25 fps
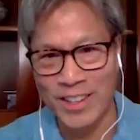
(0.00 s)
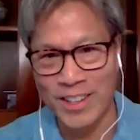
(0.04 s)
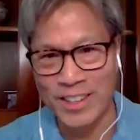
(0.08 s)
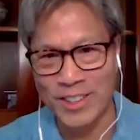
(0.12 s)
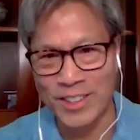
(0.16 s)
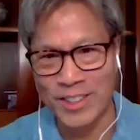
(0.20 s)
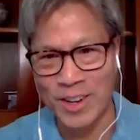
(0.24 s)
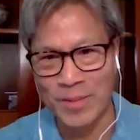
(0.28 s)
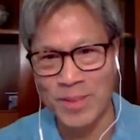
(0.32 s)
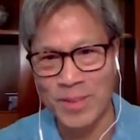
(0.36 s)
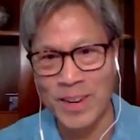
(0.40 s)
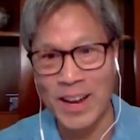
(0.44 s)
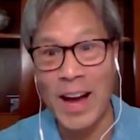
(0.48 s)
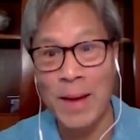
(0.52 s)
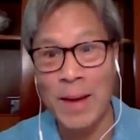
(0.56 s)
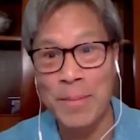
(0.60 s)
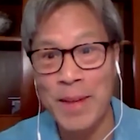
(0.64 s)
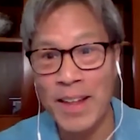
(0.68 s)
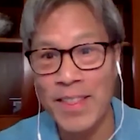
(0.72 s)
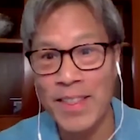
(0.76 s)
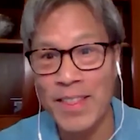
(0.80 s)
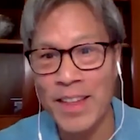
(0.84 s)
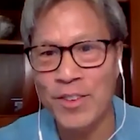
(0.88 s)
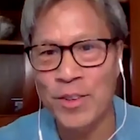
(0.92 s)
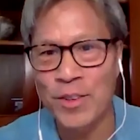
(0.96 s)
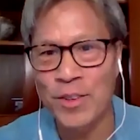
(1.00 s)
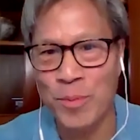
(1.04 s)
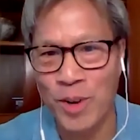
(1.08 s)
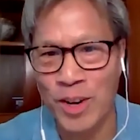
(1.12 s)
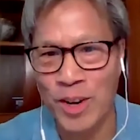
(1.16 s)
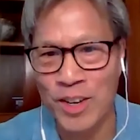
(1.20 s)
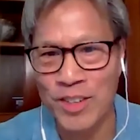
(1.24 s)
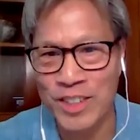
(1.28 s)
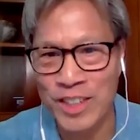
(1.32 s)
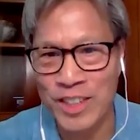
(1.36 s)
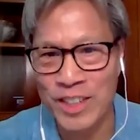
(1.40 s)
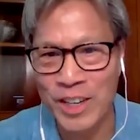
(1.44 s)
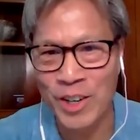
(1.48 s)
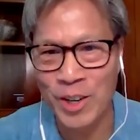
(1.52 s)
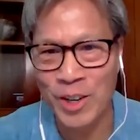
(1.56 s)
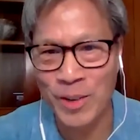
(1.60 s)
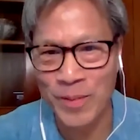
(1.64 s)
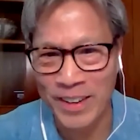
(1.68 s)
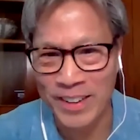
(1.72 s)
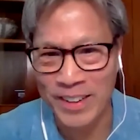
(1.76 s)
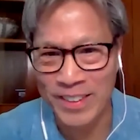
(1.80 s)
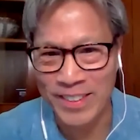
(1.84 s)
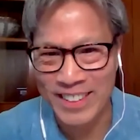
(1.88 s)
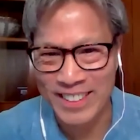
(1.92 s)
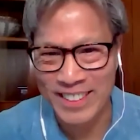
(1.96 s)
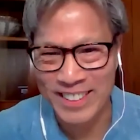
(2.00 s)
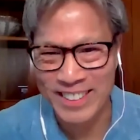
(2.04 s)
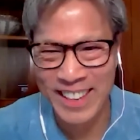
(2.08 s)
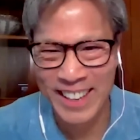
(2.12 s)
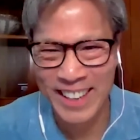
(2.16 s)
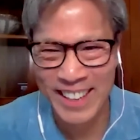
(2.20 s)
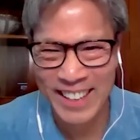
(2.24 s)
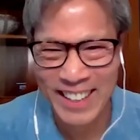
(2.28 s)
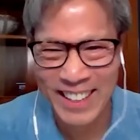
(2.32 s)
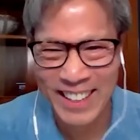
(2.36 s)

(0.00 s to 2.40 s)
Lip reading: Well, so I'm not that surprised to hear about this.